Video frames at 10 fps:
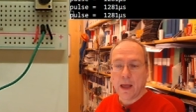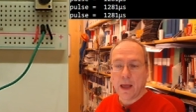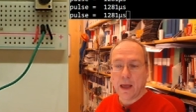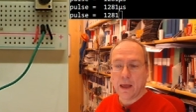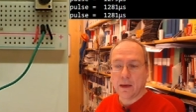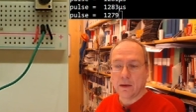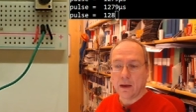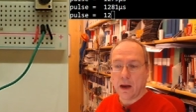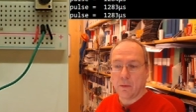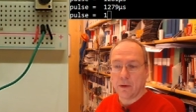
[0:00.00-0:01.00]
and
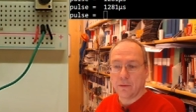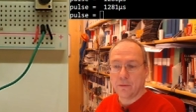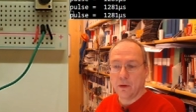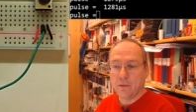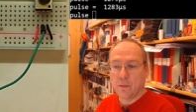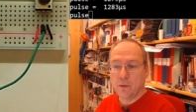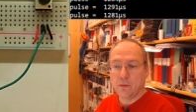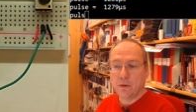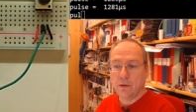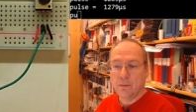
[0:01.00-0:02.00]
our servo
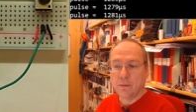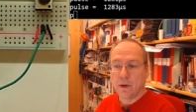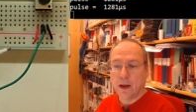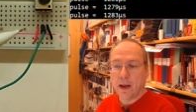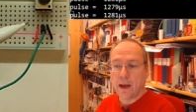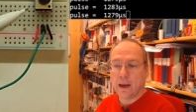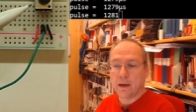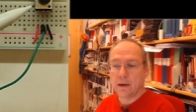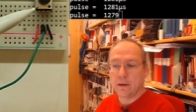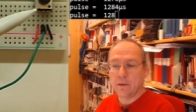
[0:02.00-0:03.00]
motor
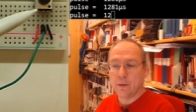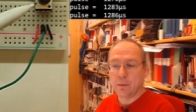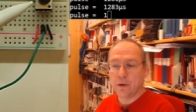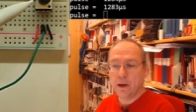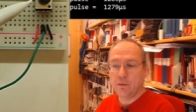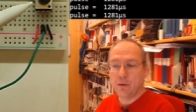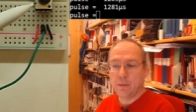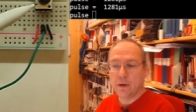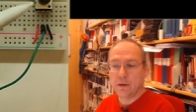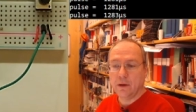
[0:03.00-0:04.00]
and the
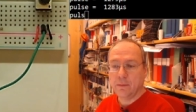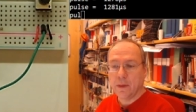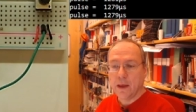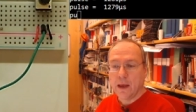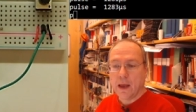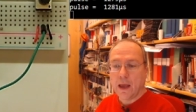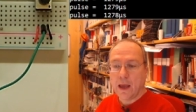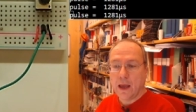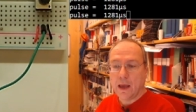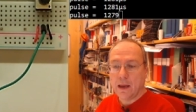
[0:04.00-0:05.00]
potentiometer
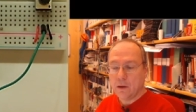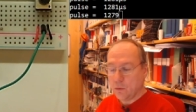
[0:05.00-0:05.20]
and